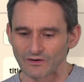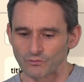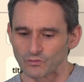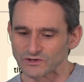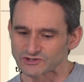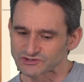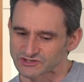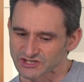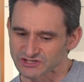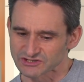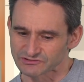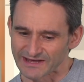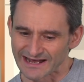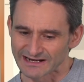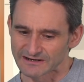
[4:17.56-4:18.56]
We
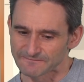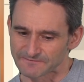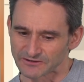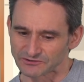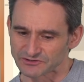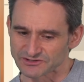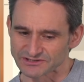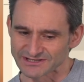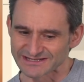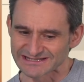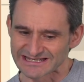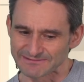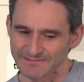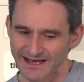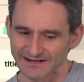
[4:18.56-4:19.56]
just added a field using the
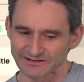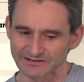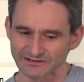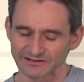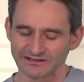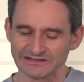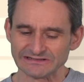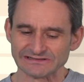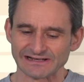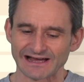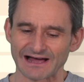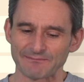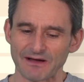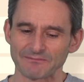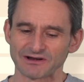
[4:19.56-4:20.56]
schema editor.
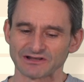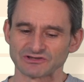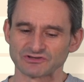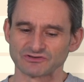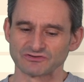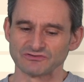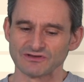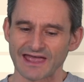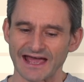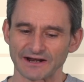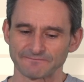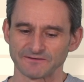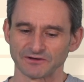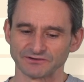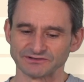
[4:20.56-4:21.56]
I'm going to add a
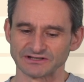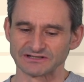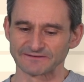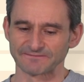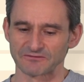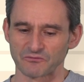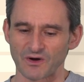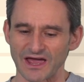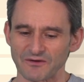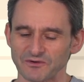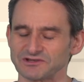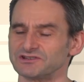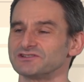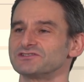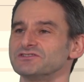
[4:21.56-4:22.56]
field in a different way,
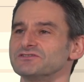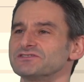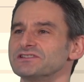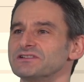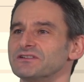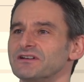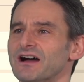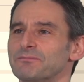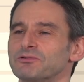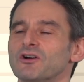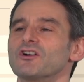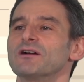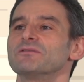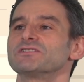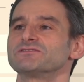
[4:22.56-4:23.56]
which is using a
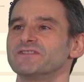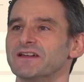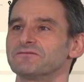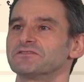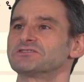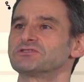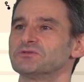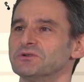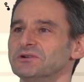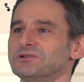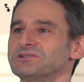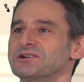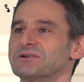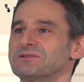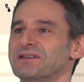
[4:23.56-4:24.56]
programmer's favorite
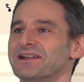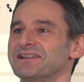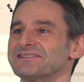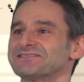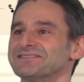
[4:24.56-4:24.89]
tool. You know what that is,